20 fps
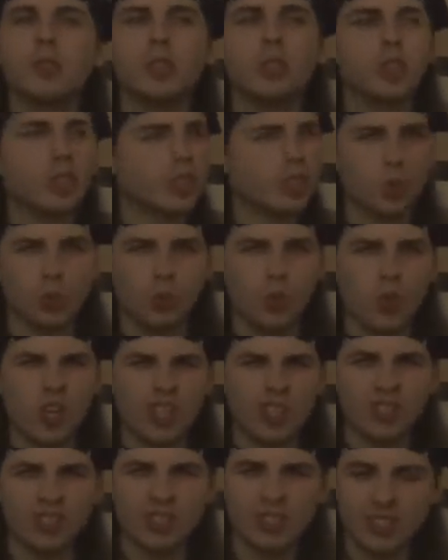Because he
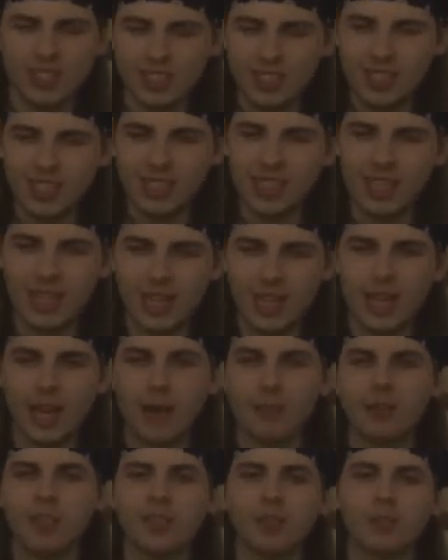will."
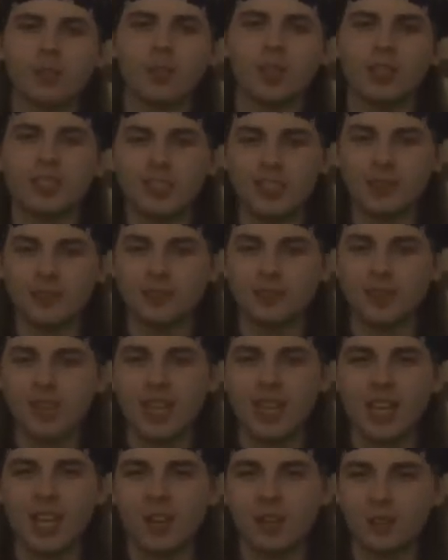I mean, of course, the
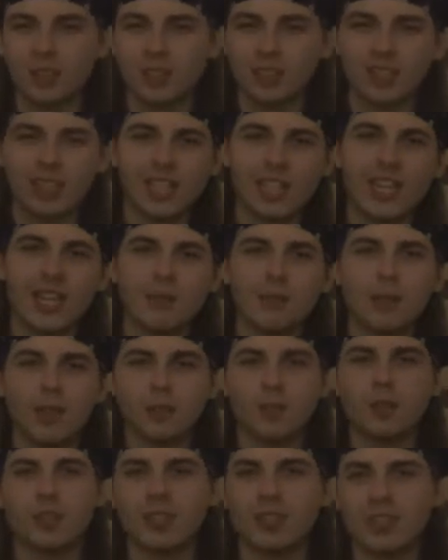latter
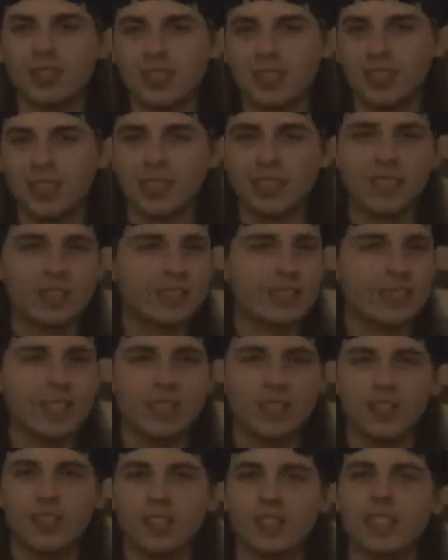part, he
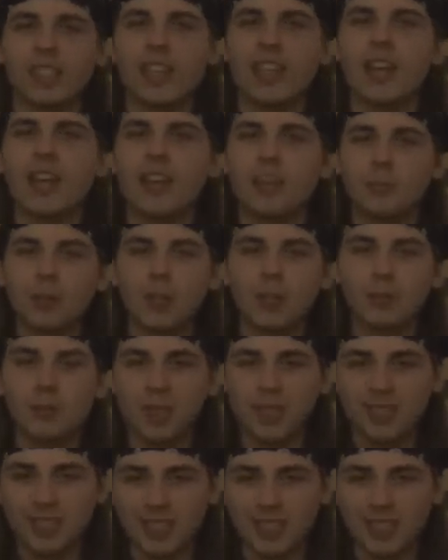didn't hurt the latter part,